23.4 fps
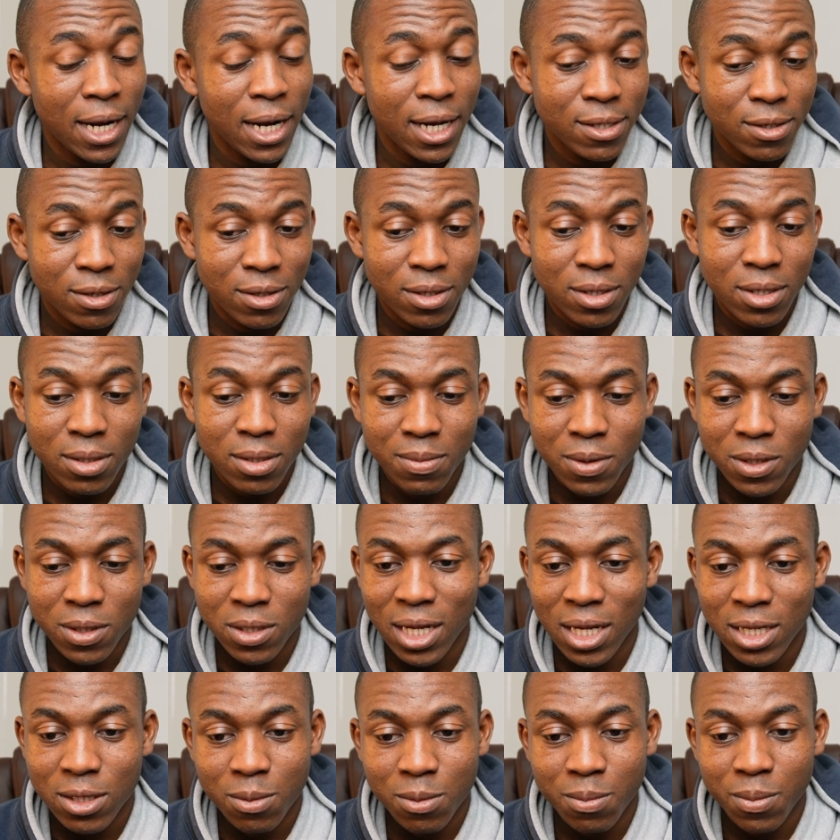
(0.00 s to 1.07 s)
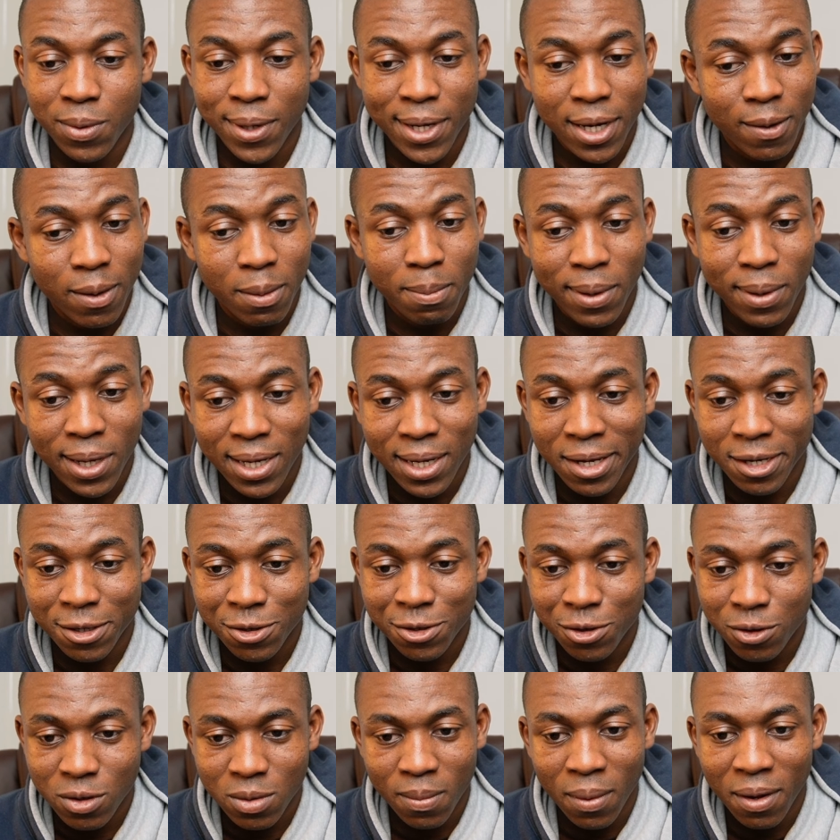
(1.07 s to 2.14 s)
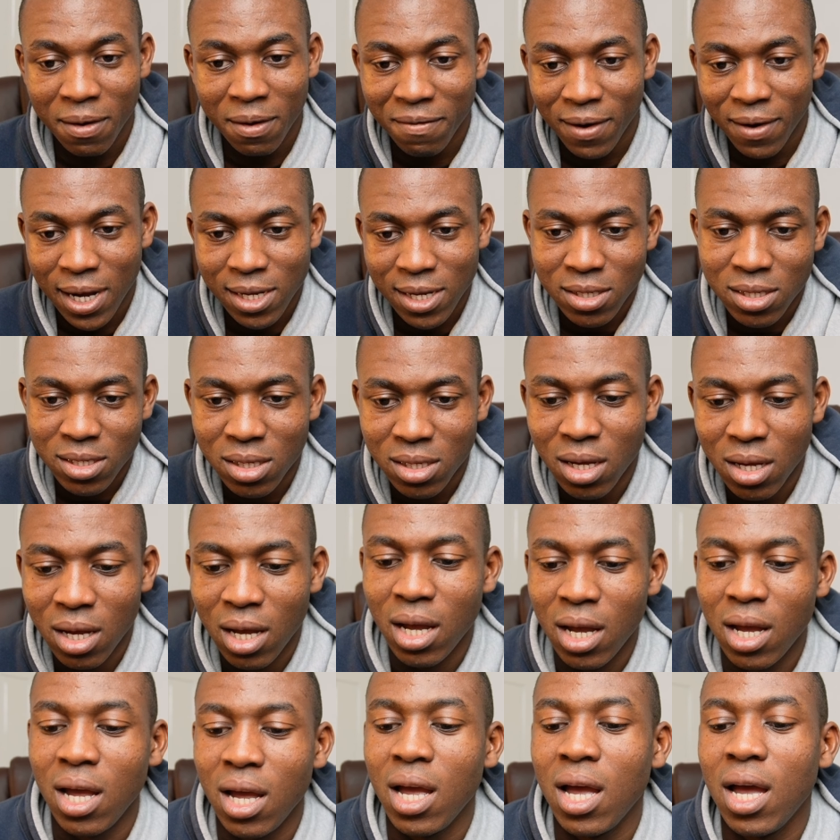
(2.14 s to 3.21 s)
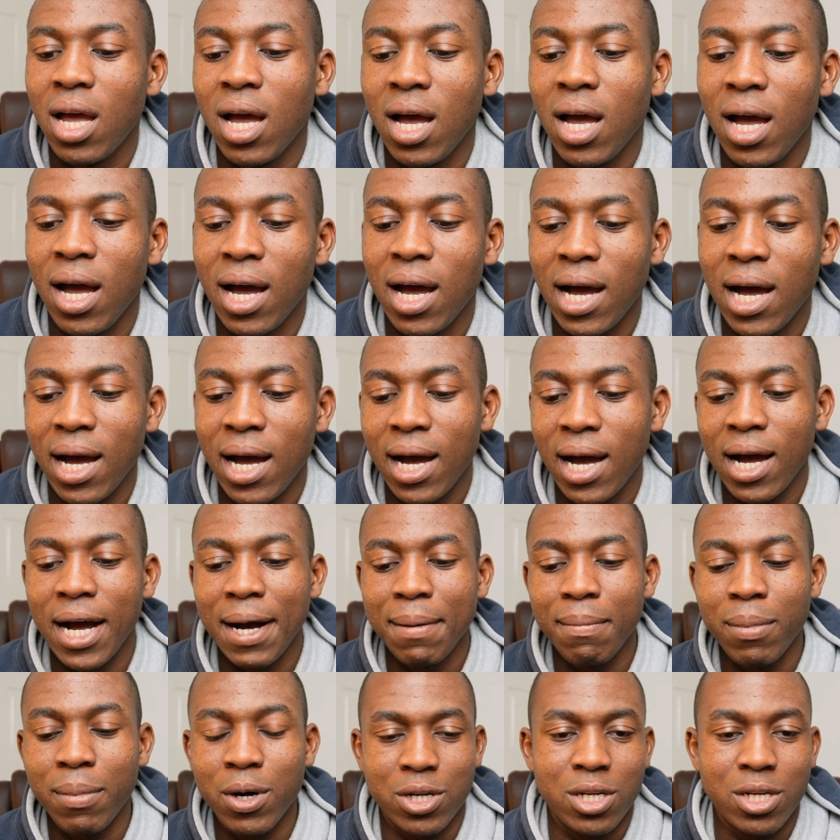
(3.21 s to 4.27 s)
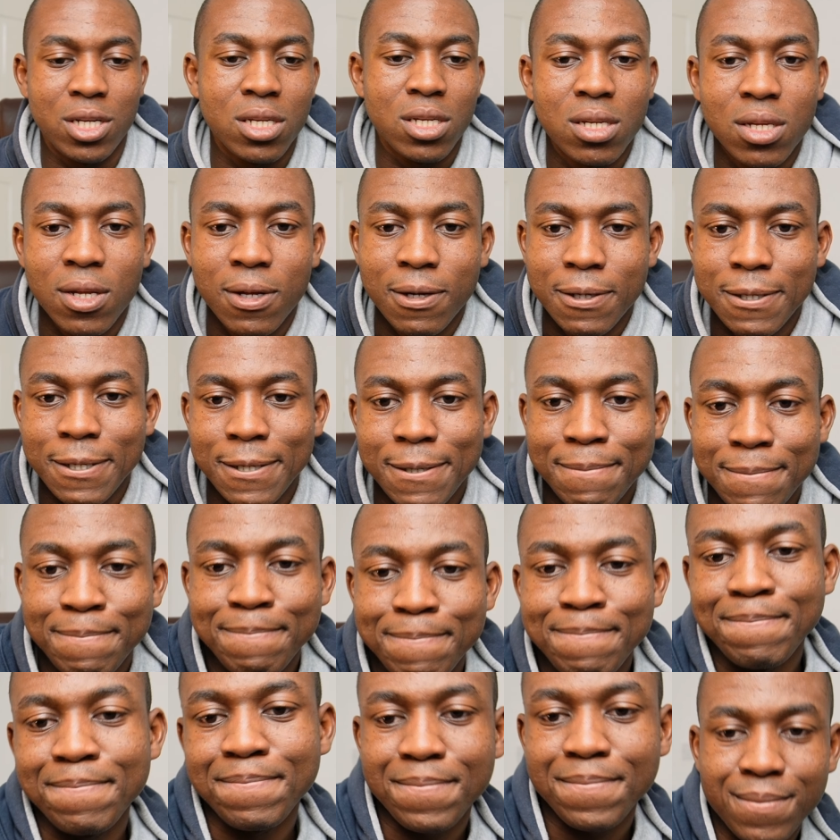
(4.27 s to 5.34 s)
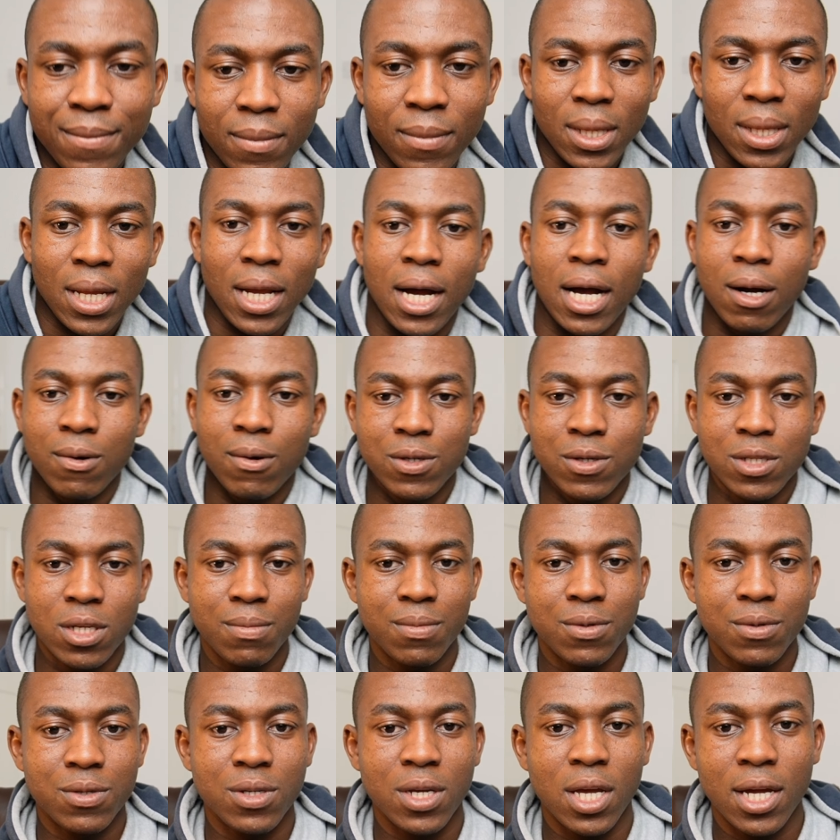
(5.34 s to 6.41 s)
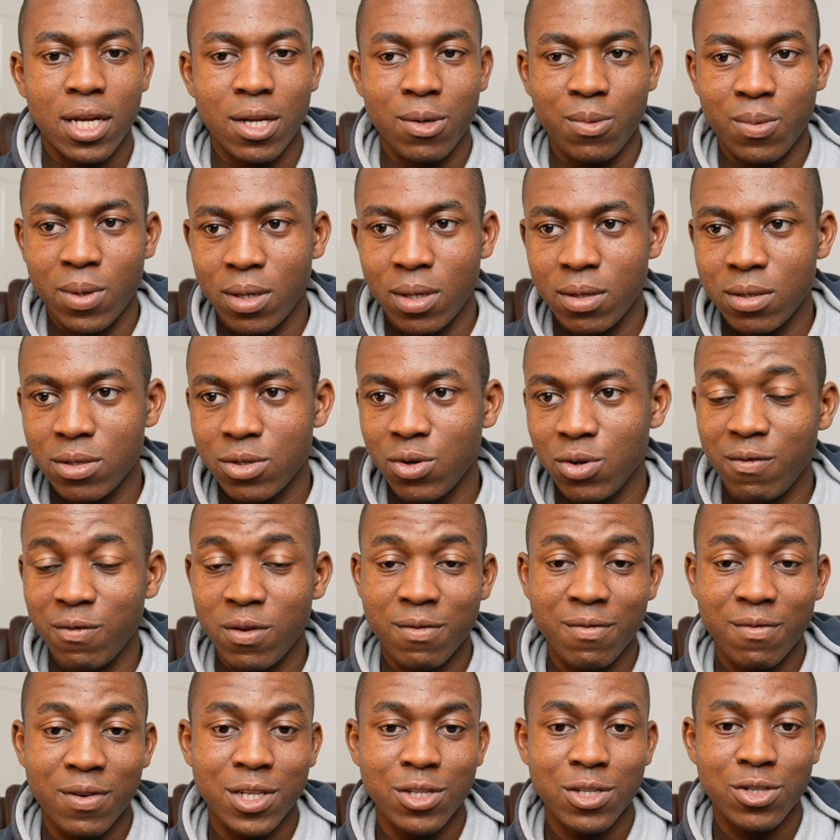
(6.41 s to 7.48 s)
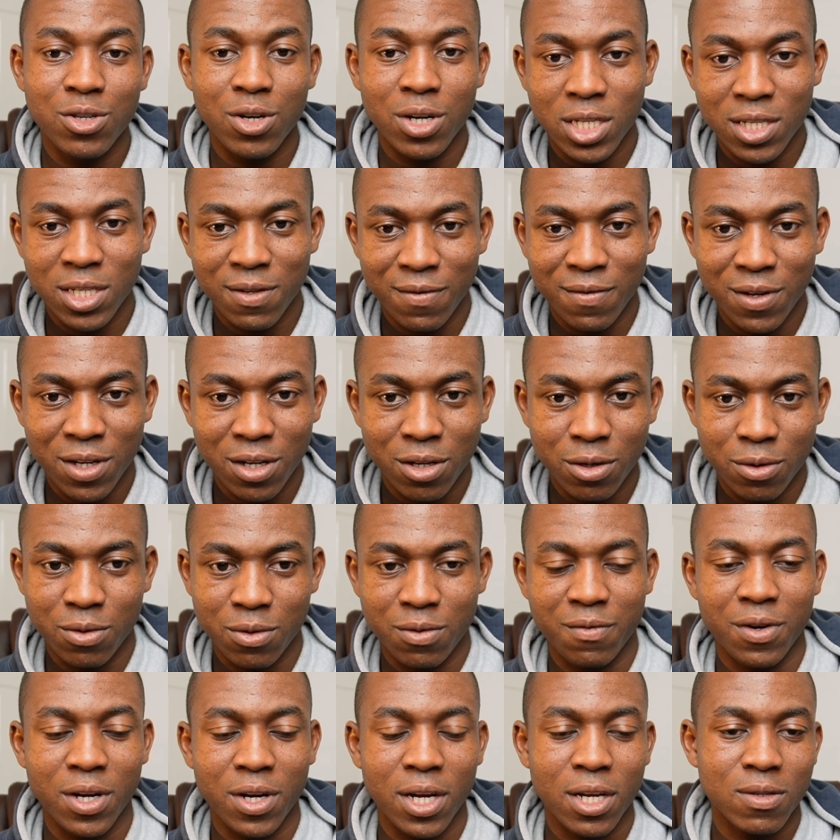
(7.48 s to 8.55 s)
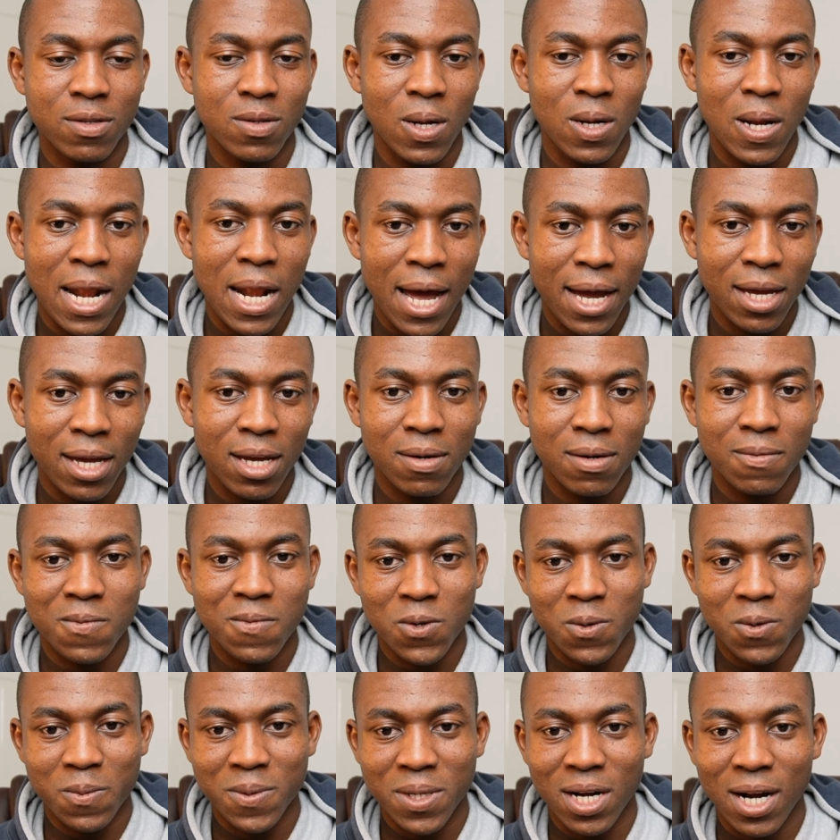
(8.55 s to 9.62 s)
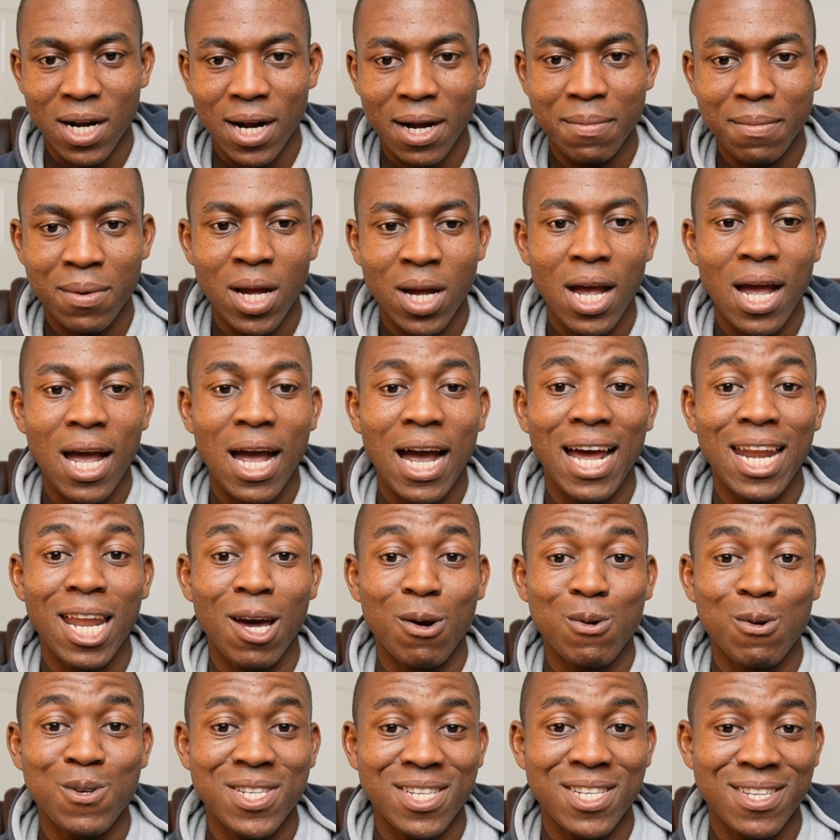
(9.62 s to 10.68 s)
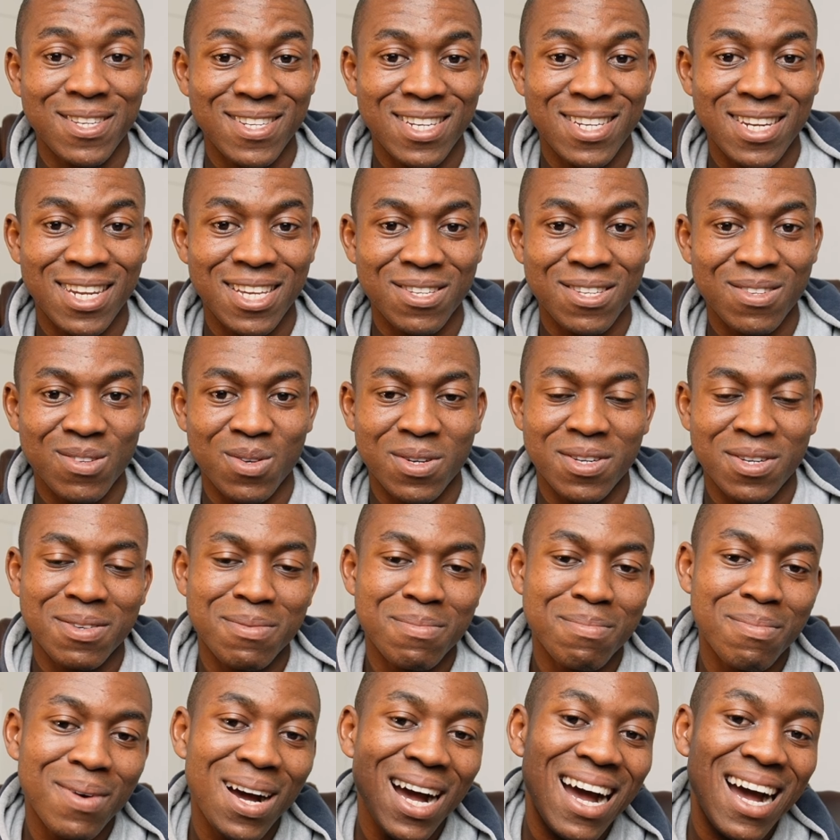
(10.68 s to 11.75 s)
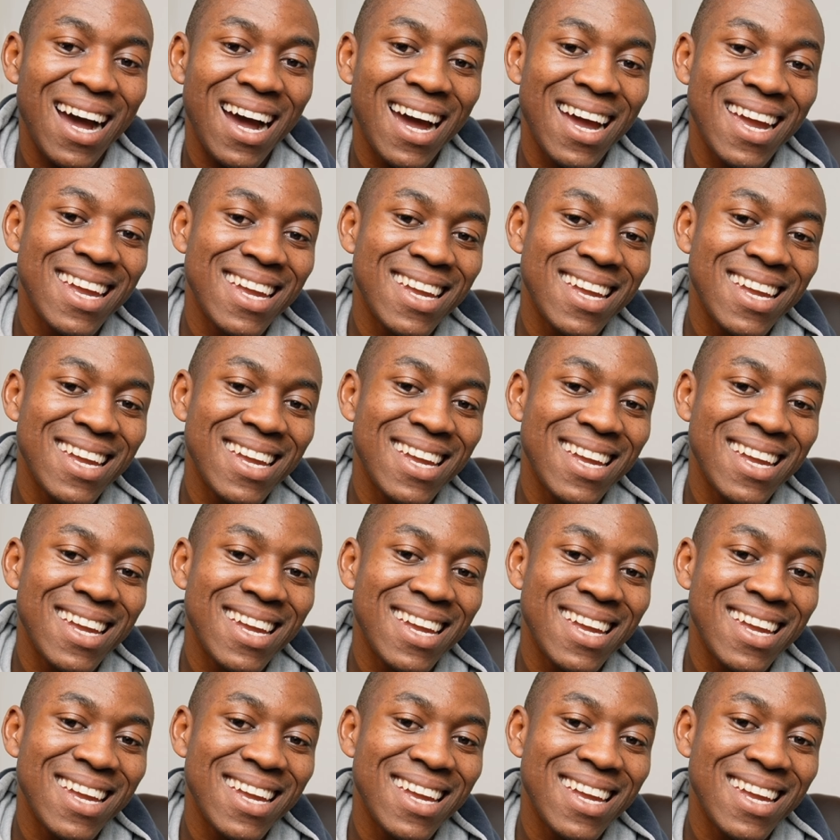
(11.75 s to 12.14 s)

on it because at some point they were playing extremely fast. But I was able to get the win. So if you've enjoyed this video, don't forget to like and subscribe, and I will see you in the next one. Bye.